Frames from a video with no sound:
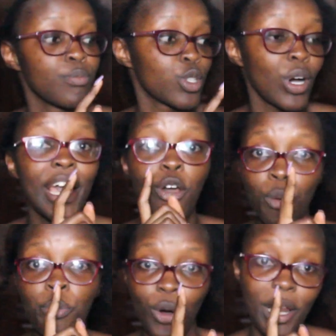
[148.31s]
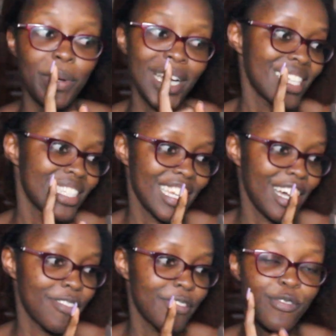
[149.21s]
So I hope one part is
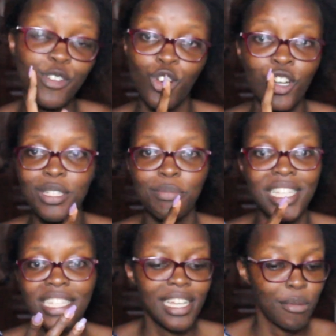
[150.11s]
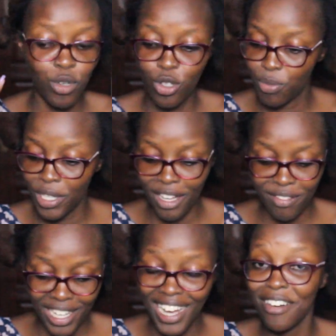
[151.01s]
enough. If not, Maze, I'm going to be
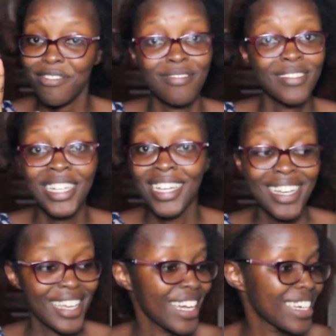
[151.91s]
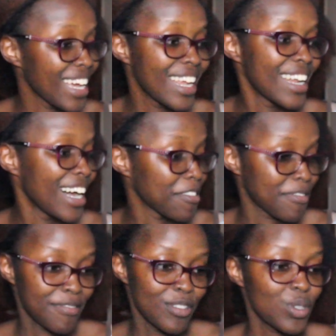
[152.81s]
having half hair done,
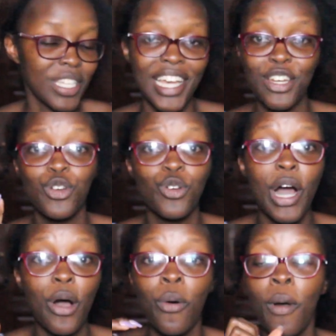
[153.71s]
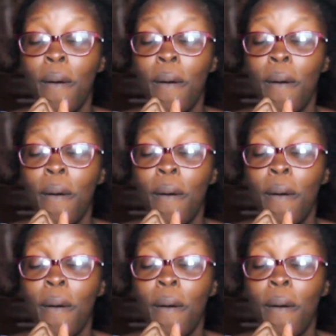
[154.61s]
half looking, I don't know how.